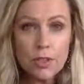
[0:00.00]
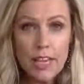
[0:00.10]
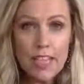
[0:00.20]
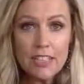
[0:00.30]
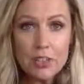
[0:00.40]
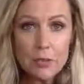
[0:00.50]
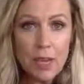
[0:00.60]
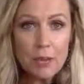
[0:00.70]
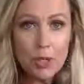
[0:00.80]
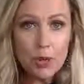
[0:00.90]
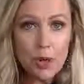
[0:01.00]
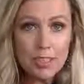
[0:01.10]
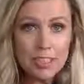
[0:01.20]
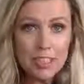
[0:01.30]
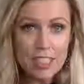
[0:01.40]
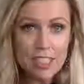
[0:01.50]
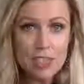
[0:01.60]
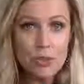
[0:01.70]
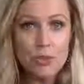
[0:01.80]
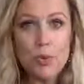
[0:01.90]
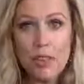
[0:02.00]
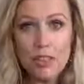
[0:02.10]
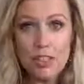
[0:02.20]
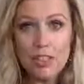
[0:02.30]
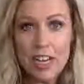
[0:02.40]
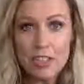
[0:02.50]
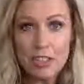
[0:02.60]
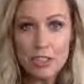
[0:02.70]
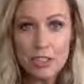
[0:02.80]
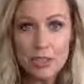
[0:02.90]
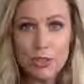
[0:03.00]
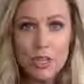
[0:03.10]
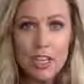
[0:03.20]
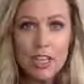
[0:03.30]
answering my request as to whether I should do